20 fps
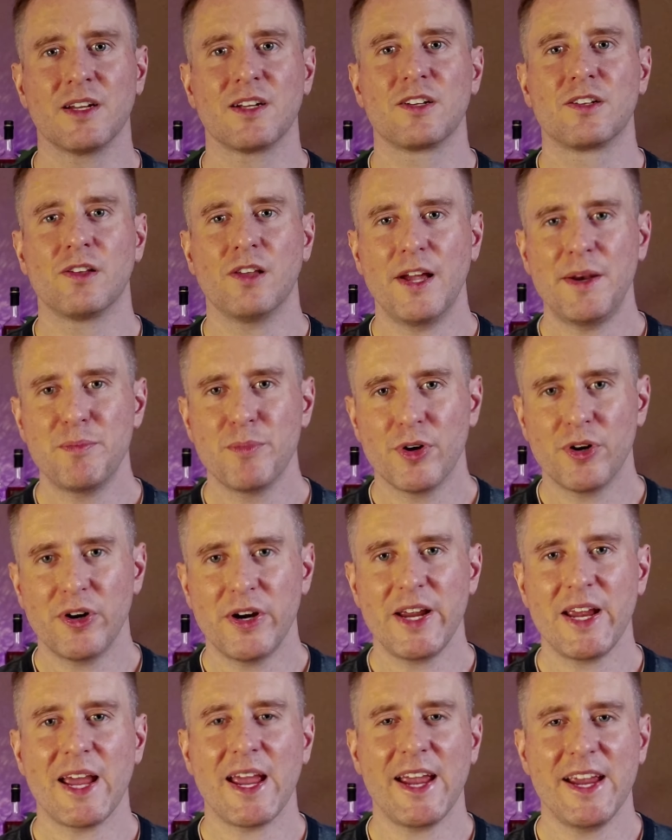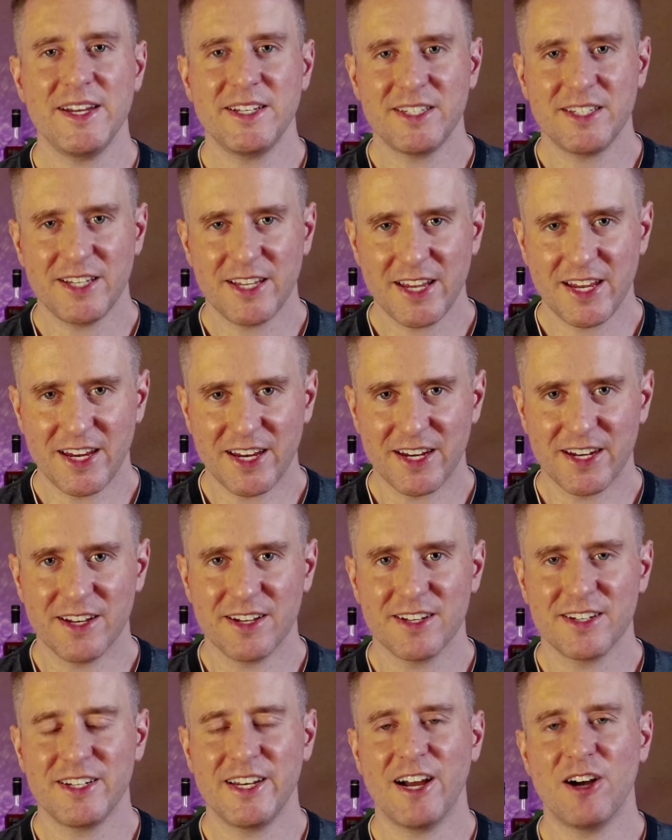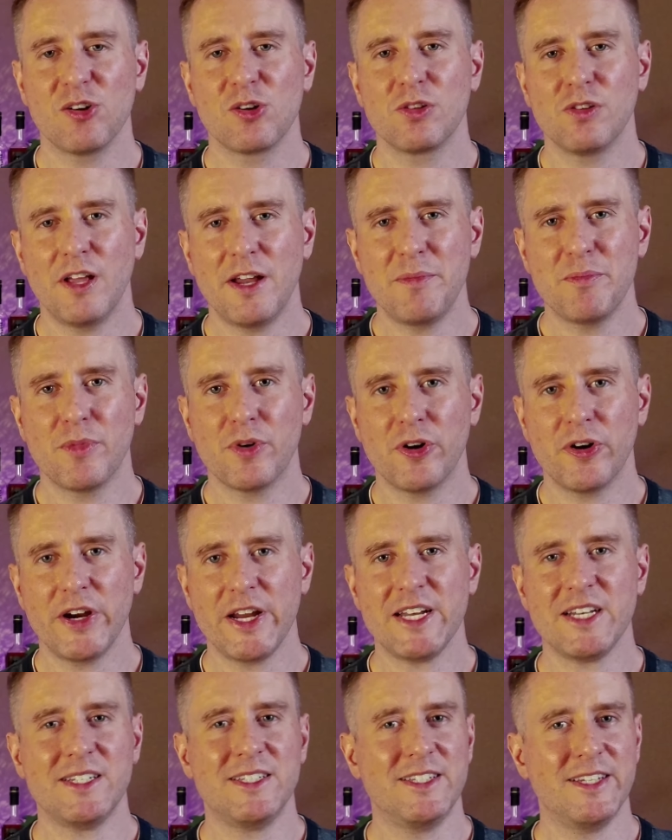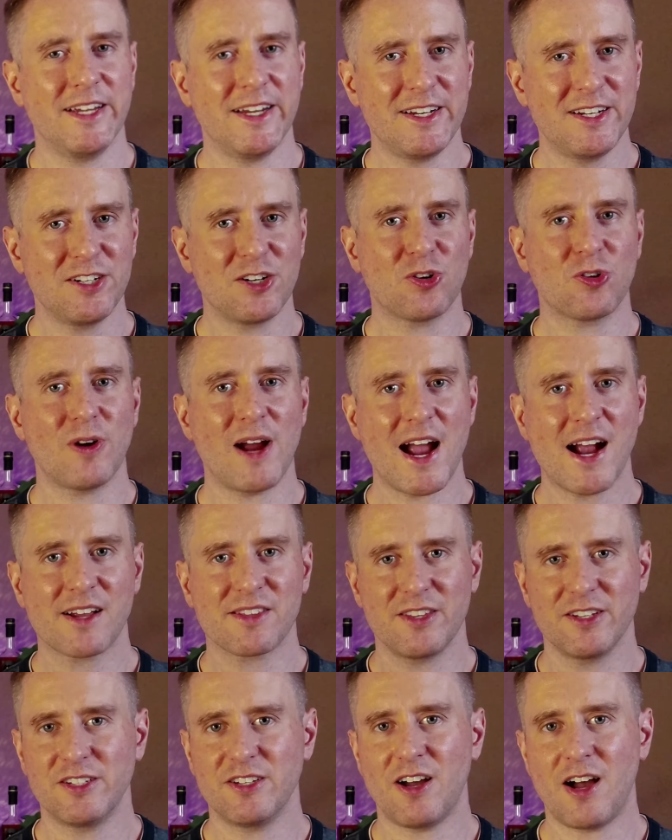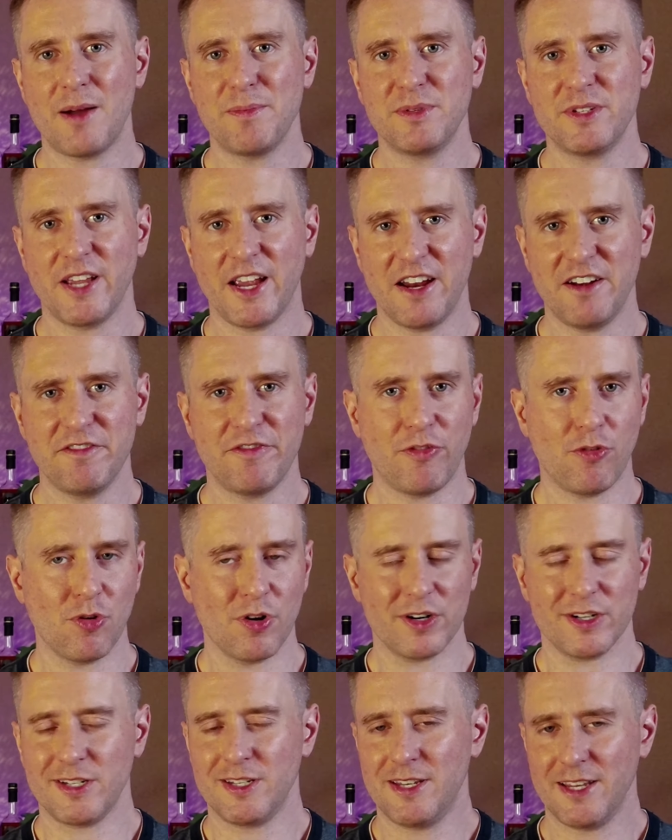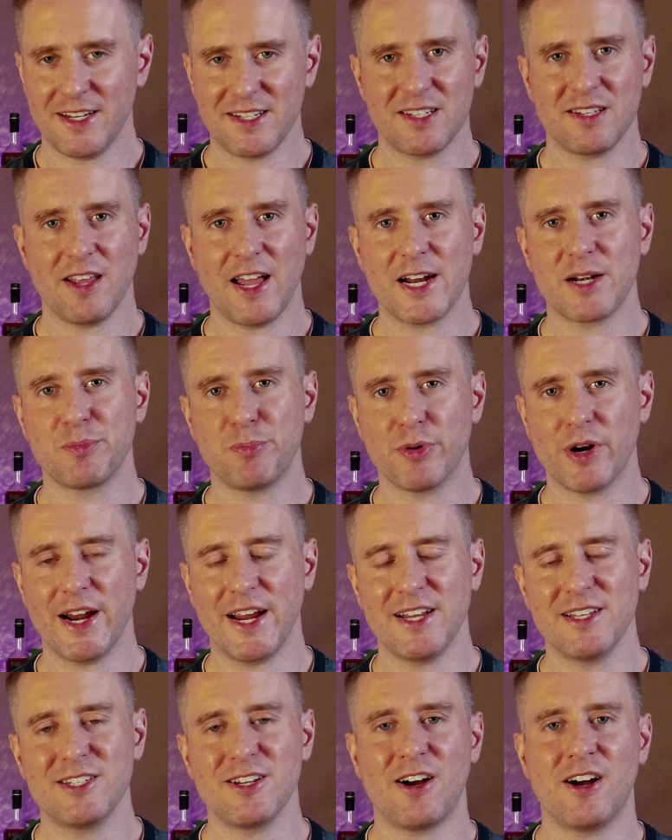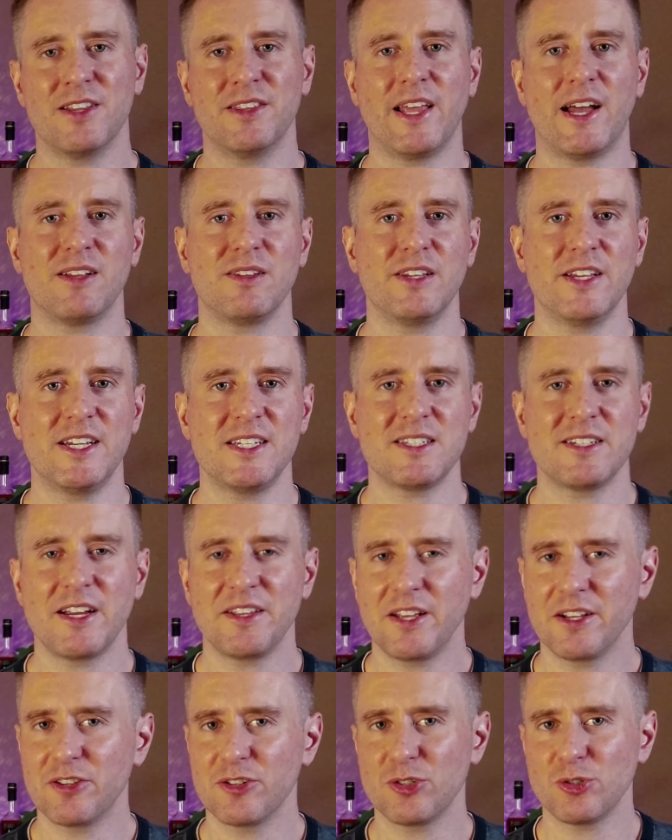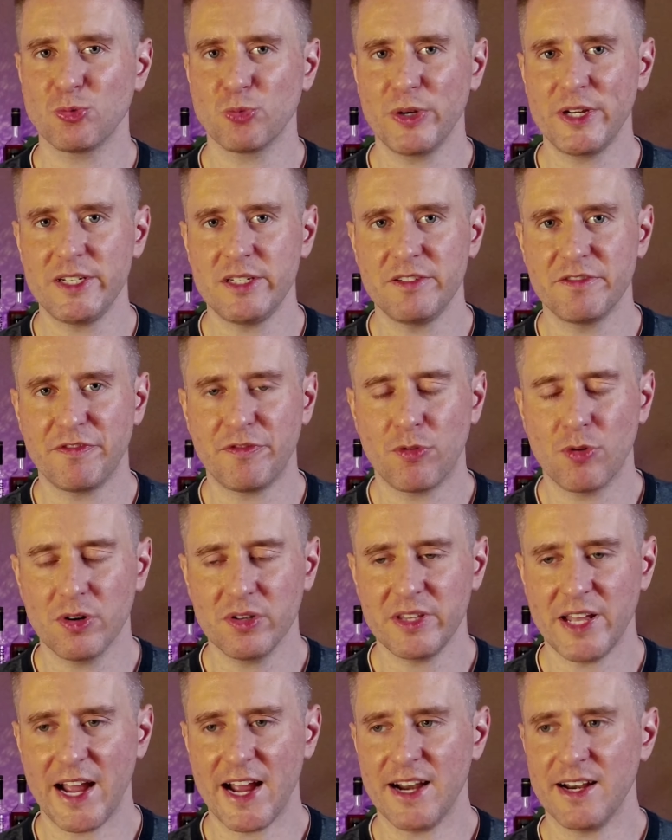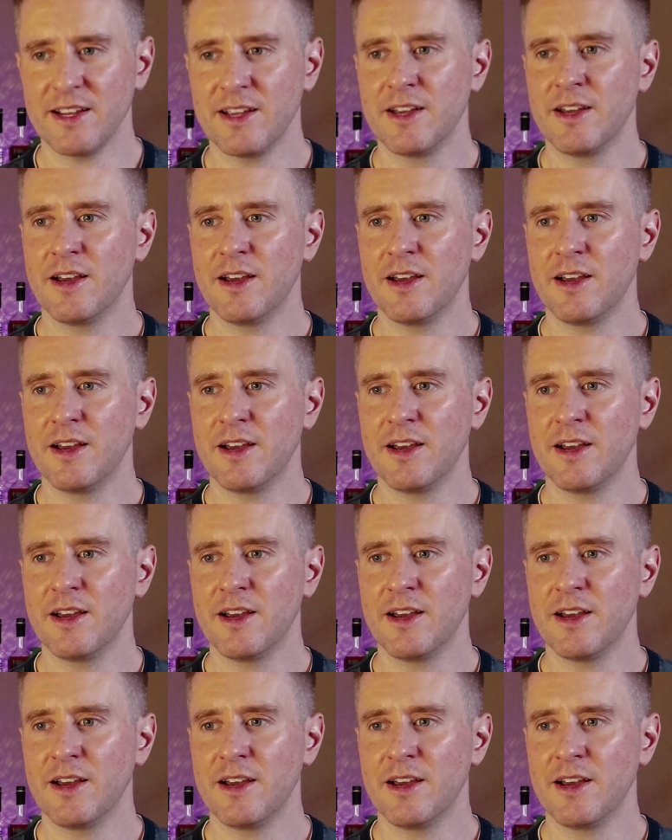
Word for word: Glen Moray 18. Now, Glen Moray didn't crack the top 10 for disliked brands on that list, and I think there's a reason for that.